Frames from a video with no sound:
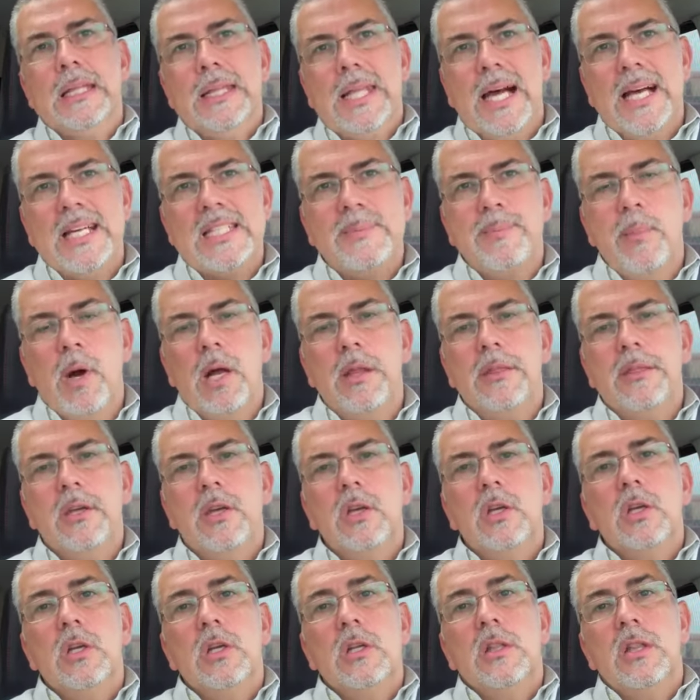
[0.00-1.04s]
Last month,
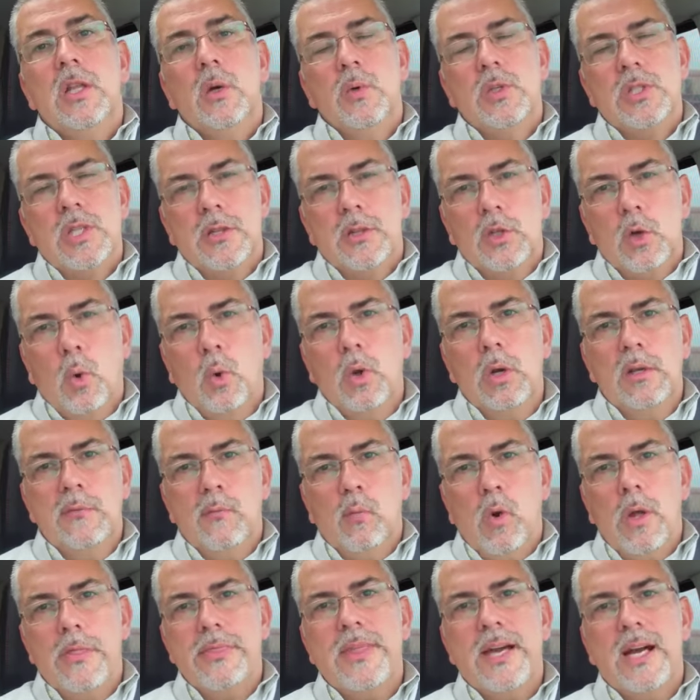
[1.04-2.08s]
there was a total of
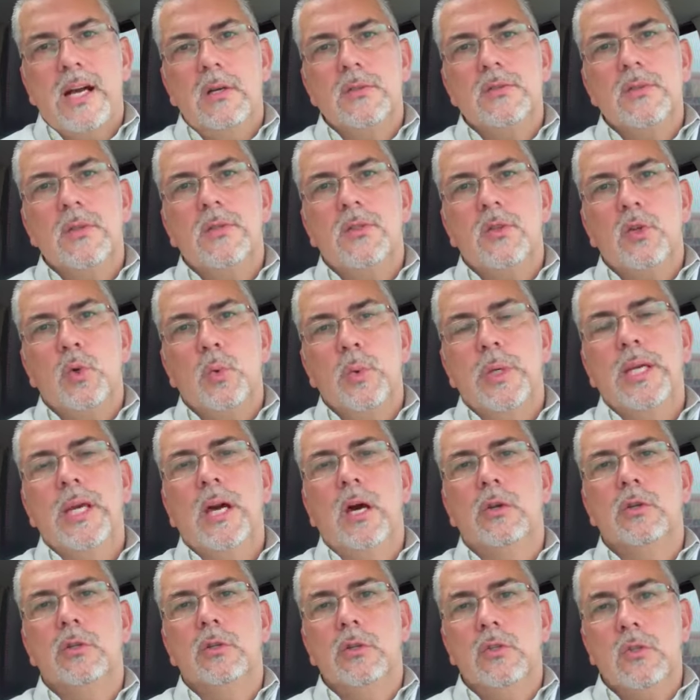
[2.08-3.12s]

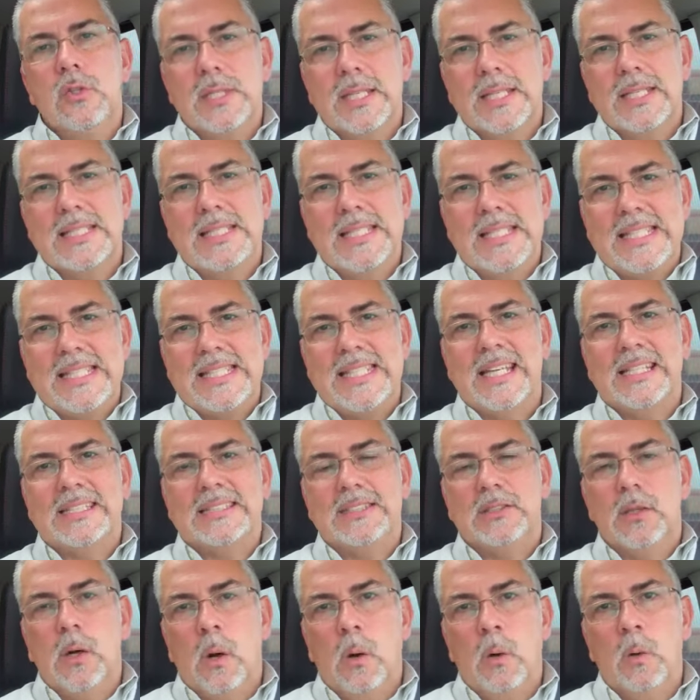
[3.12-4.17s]

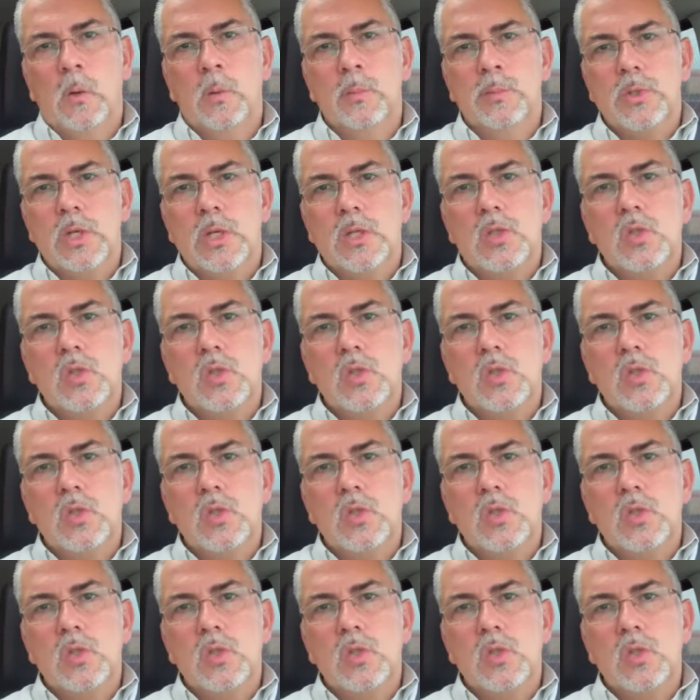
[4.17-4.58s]
1,366 homes